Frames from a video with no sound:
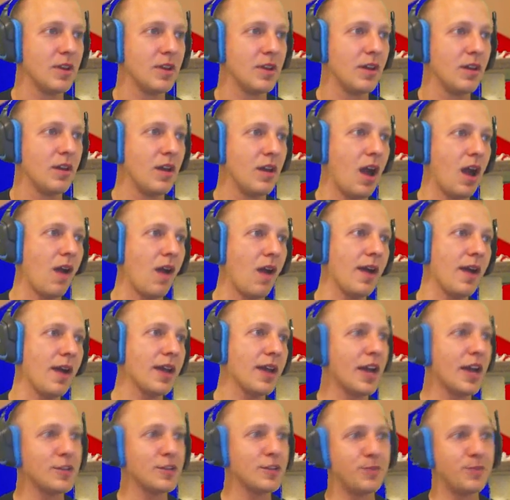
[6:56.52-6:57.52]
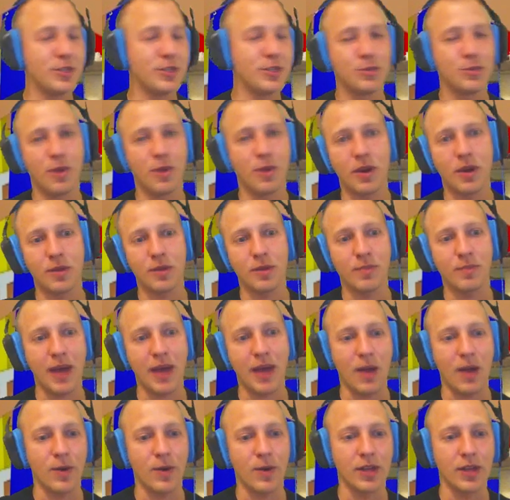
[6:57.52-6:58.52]
Alright guys, be smart and
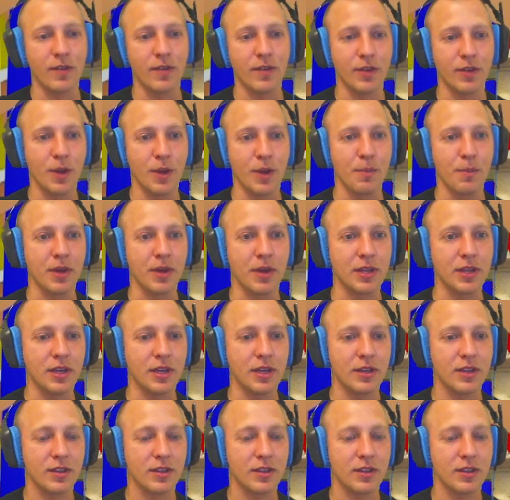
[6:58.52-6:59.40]
power level your money.